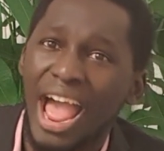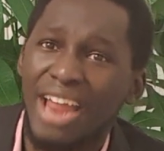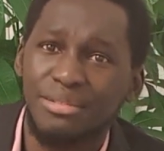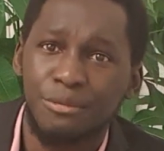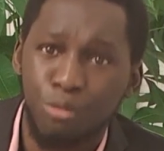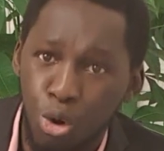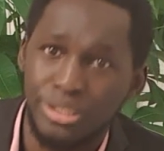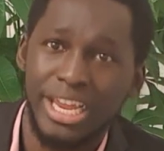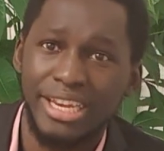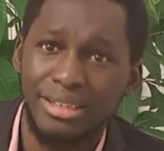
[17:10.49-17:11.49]
and
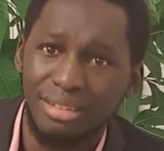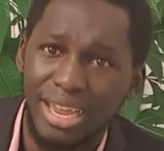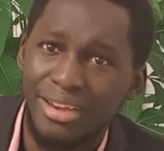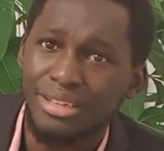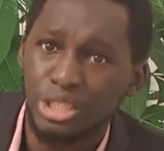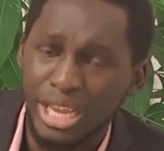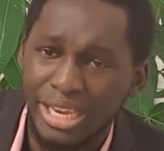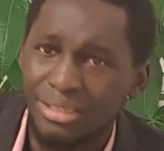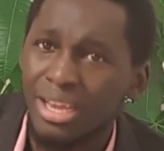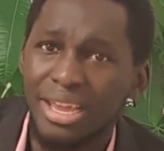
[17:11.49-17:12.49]
food
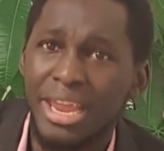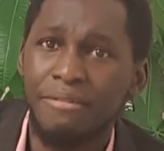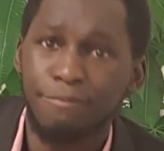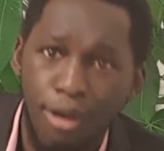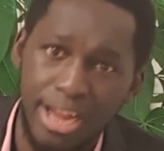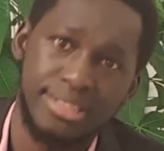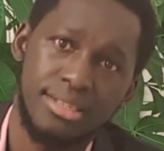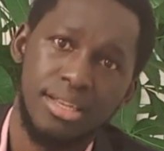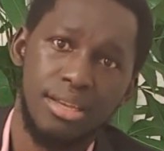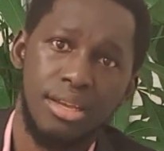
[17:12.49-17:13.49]
in
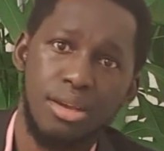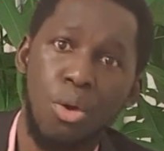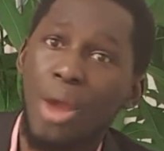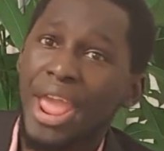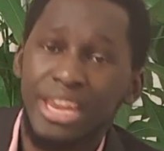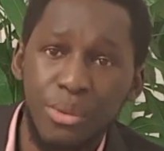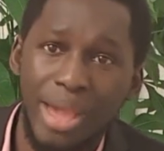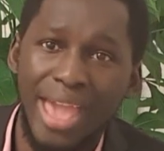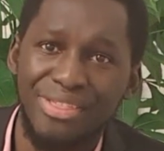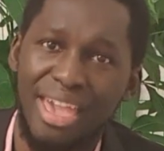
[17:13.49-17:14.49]
forest or
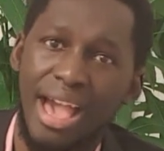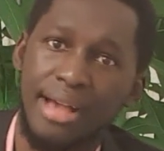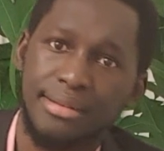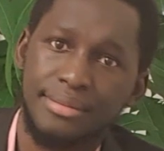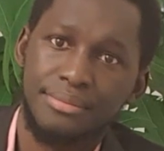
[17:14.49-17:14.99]
anywhere they are.